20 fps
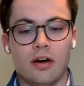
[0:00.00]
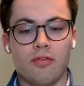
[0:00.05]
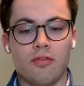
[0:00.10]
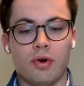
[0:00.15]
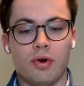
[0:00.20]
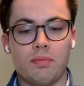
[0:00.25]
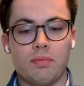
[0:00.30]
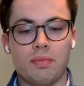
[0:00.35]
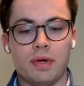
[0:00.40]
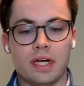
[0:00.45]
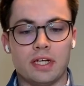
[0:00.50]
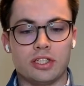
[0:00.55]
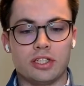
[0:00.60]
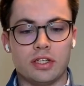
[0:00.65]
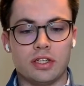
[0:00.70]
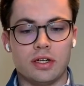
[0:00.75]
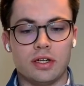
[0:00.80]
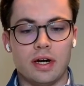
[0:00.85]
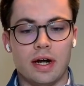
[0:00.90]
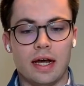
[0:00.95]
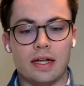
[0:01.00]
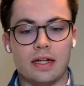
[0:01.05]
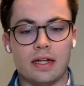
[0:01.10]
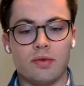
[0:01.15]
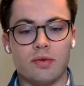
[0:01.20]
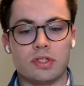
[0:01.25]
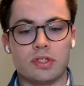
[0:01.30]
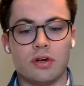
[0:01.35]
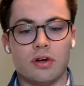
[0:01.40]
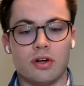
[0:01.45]
one picture, and it
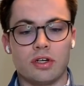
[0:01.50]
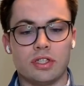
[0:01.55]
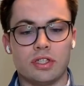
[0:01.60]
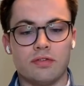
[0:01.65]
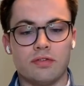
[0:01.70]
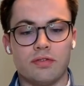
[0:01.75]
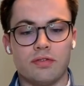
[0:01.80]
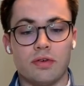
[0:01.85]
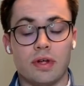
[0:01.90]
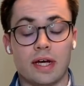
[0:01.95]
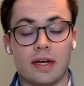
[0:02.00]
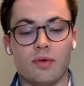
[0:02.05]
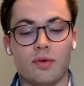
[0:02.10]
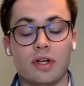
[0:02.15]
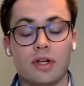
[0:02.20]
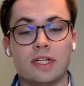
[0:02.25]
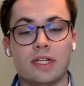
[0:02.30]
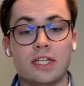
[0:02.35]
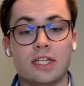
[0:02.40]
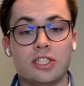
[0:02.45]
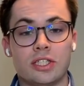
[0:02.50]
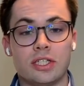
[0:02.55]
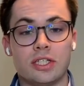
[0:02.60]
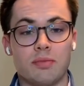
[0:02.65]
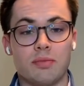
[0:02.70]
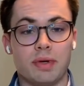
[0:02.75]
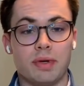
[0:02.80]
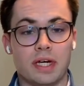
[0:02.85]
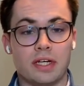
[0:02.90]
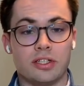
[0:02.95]
was auctioned like one digital
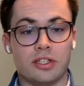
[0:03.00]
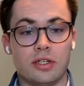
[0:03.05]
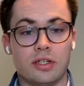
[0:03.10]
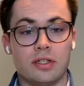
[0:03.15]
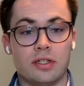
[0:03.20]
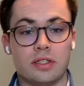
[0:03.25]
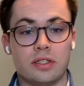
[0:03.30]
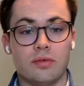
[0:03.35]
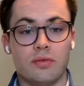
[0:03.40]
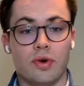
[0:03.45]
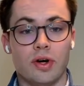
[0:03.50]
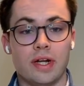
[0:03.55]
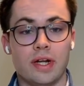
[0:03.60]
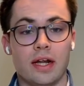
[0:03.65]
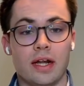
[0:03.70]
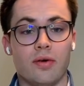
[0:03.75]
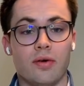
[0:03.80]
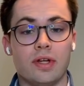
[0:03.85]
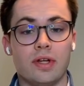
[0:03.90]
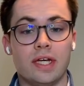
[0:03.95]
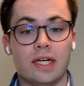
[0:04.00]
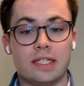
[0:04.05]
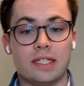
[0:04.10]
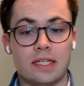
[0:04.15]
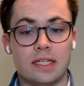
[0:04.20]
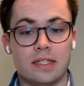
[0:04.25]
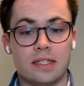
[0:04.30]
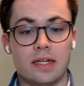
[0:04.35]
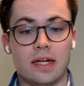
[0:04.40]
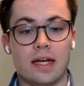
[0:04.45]
picture, so one that only
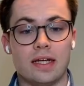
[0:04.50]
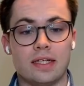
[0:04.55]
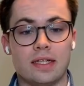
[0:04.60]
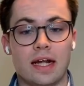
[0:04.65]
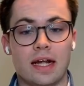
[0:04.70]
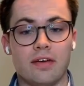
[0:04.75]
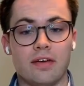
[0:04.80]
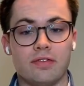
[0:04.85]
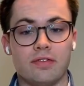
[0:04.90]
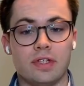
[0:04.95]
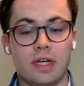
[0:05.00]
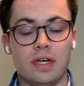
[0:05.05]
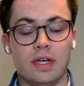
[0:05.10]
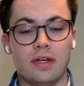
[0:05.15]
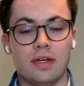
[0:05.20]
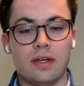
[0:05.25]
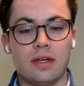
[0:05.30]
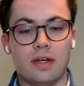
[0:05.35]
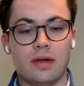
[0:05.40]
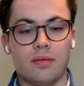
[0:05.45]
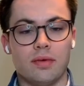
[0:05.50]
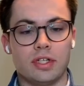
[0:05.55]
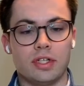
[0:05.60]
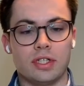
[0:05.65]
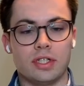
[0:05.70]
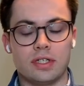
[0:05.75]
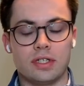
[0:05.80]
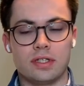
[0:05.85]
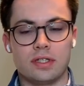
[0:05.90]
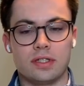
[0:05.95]
existed as an NFT,
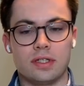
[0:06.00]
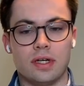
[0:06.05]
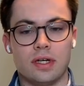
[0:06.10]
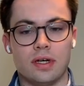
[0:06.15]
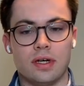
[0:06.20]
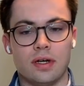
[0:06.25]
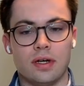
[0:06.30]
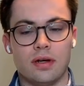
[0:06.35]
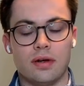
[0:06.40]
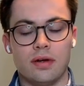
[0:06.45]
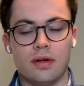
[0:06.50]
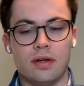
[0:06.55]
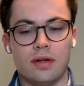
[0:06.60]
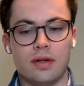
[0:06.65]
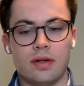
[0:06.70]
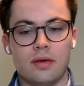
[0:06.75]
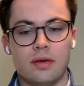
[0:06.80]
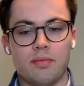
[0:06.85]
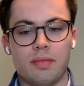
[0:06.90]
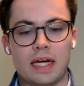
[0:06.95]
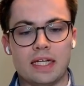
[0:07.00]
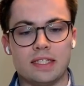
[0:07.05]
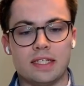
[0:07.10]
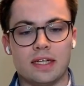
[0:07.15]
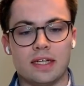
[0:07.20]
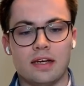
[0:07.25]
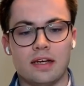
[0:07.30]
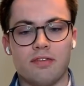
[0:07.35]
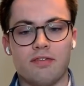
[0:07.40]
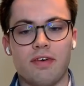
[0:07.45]
which is
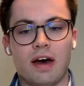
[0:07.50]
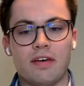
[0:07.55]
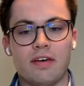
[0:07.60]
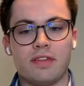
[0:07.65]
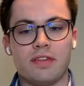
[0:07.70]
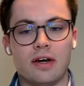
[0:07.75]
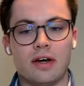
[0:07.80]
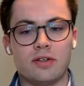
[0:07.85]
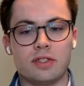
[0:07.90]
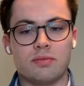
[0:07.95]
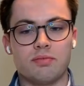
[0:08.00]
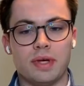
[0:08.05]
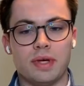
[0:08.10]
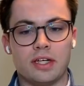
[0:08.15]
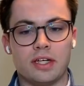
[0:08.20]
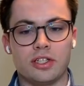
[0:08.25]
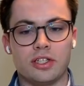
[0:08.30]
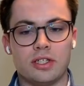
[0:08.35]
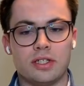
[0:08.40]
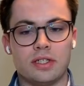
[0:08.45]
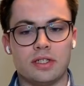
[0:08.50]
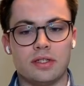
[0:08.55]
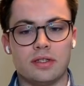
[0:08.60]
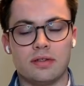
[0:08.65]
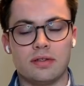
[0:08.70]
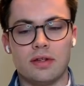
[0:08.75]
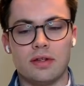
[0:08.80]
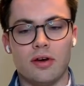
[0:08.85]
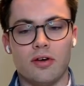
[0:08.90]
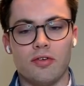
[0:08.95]
basically 5,000 pictures
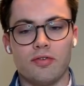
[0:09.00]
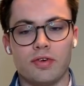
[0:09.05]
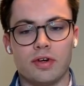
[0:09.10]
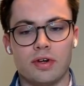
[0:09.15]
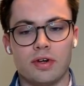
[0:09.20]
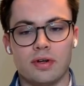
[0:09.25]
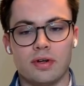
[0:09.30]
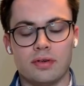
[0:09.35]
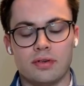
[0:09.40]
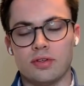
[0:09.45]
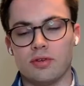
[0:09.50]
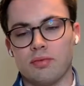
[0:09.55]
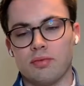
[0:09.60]
over